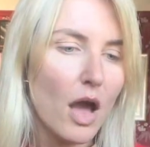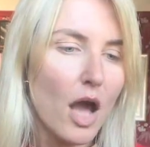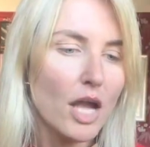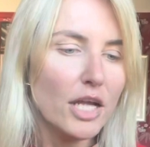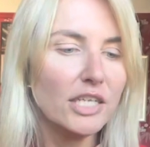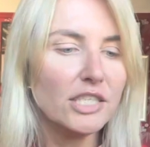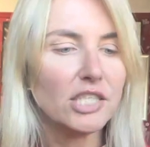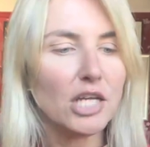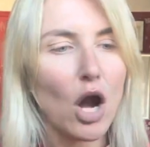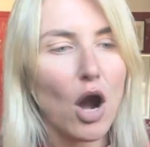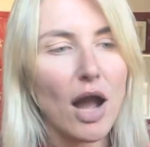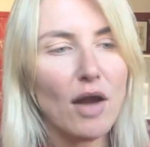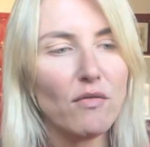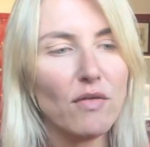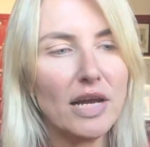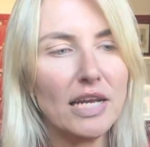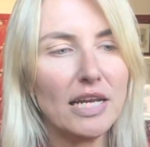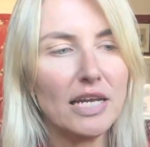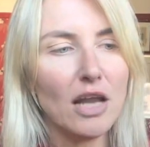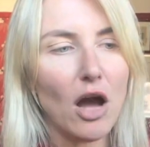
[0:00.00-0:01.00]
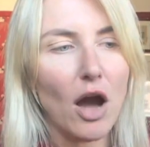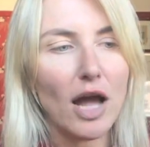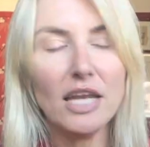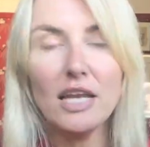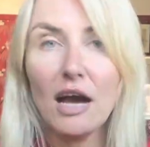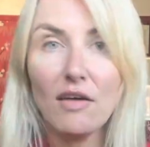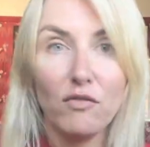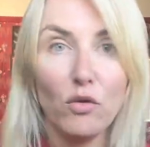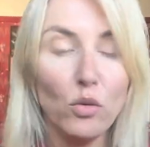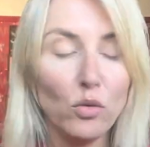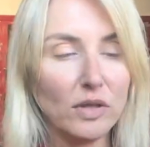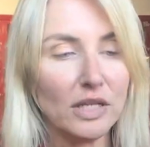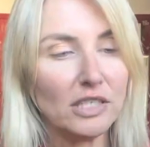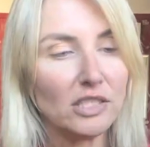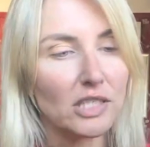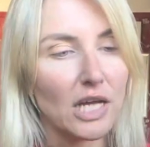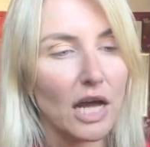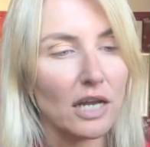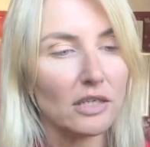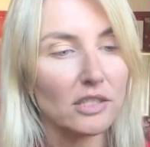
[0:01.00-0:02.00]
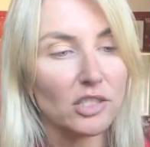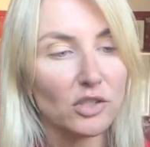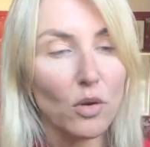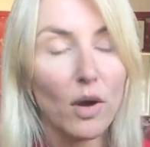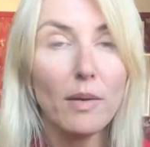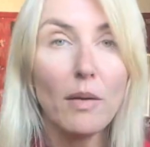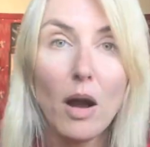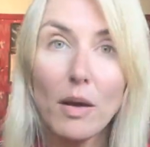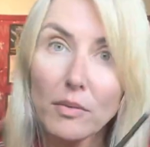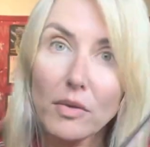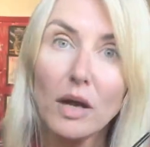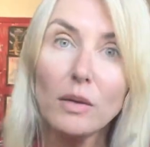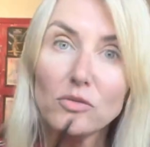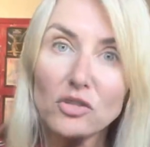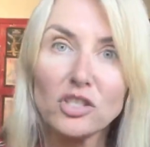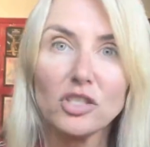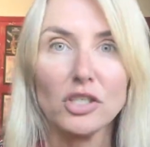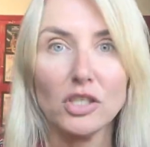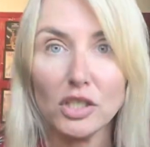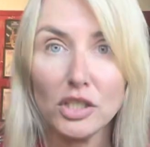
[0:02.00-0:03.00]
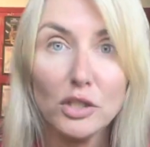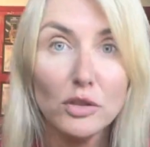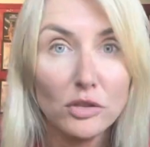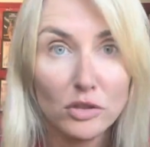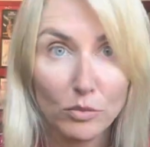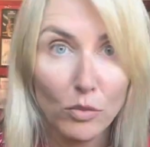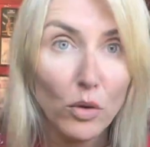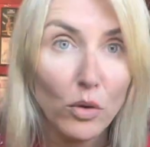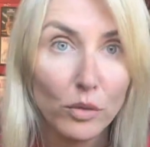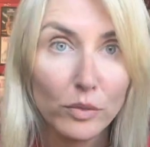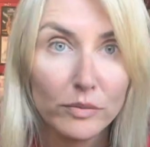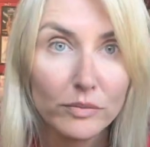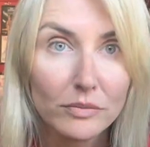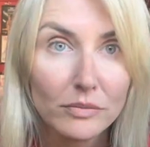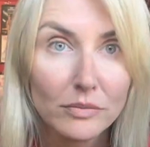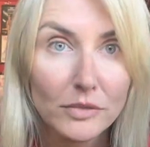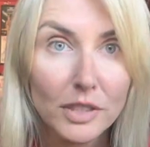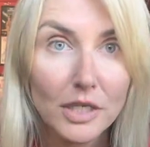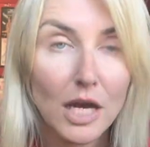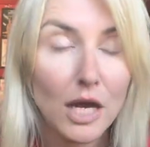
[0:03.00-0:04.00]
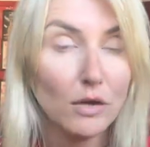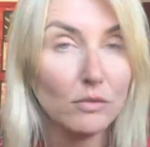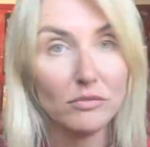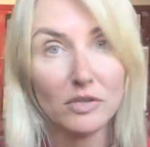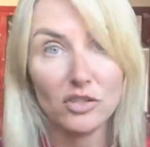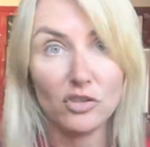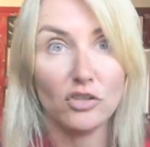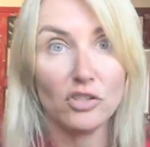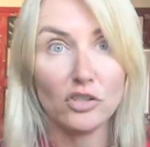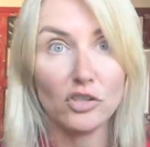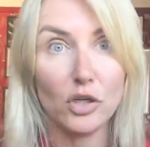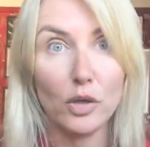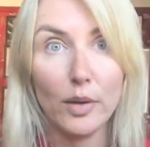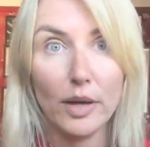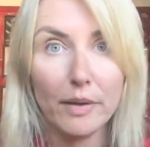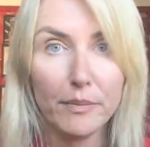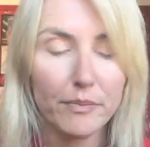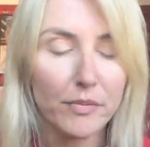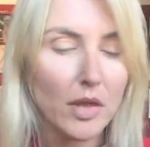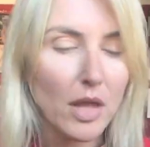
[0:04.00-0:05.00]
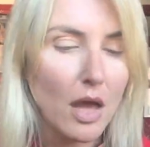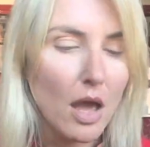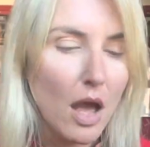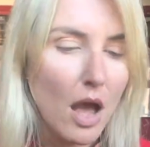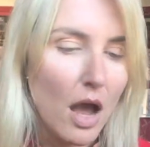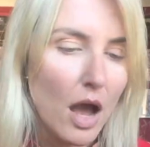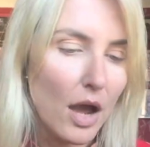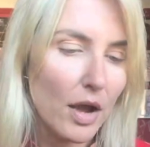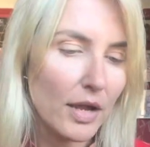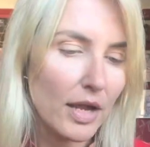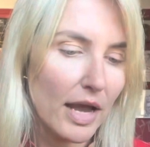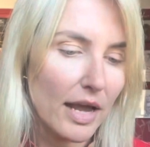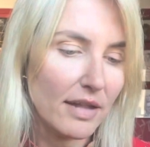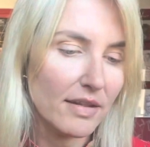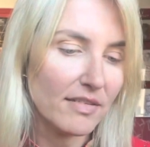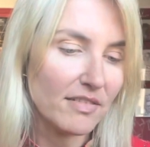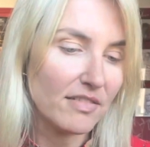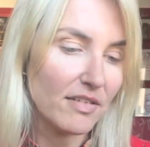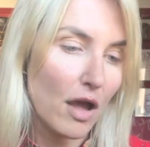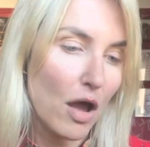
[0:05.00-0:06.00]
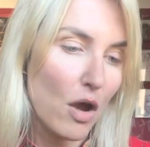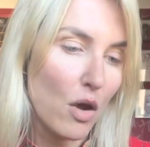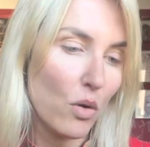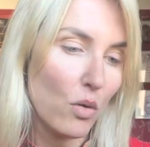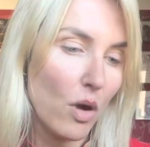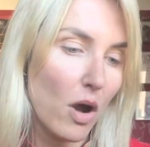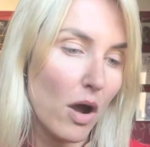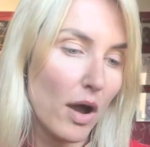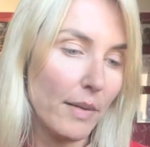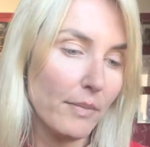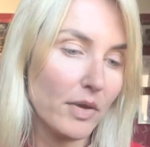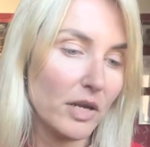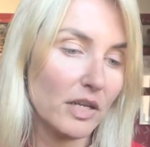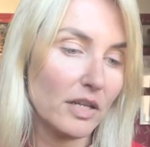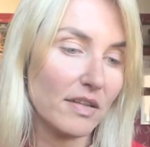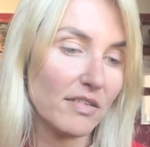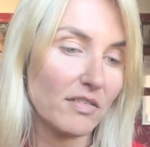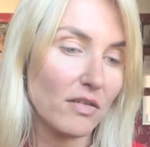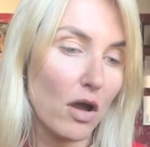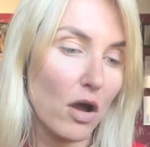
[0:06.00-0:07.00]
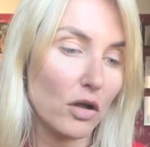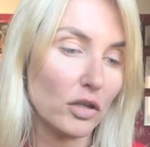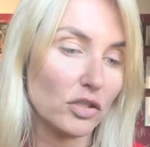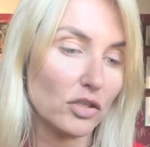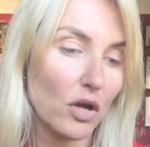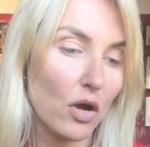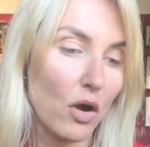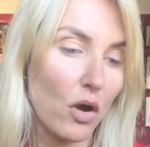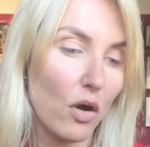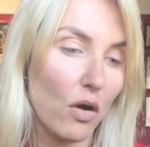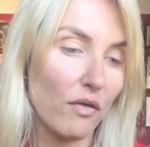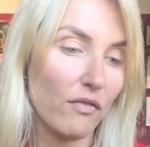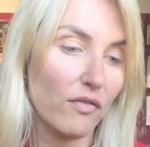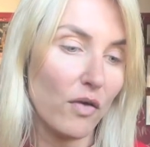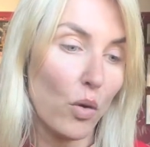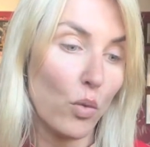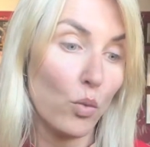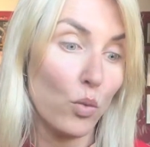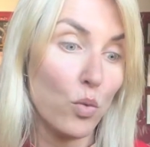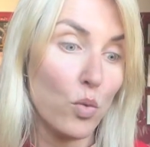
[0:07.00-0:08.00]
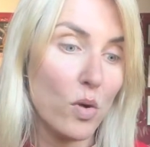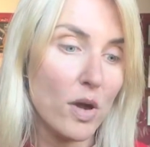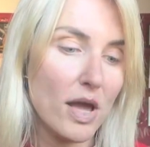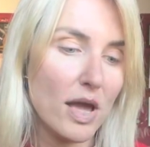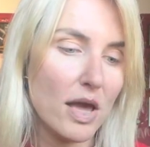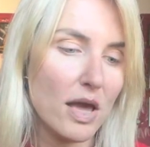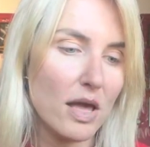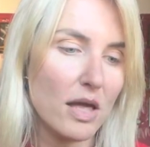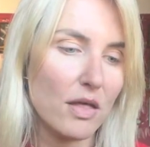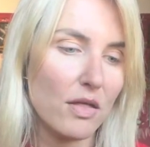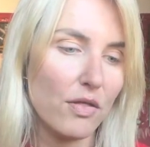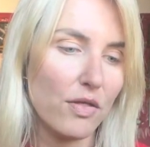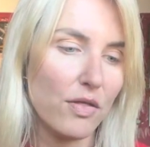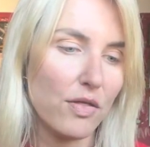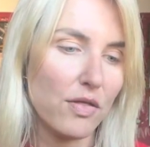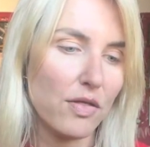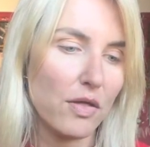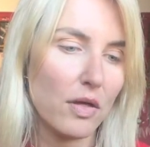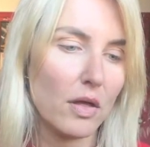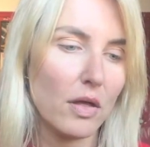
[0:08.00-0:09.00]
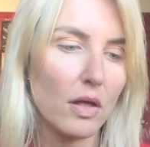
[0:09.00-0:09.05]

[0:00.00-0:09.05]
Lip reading: You see, I love all these colours, so I'm just going to use them all, you know, let's just do it. Okay, so I'm going to start off with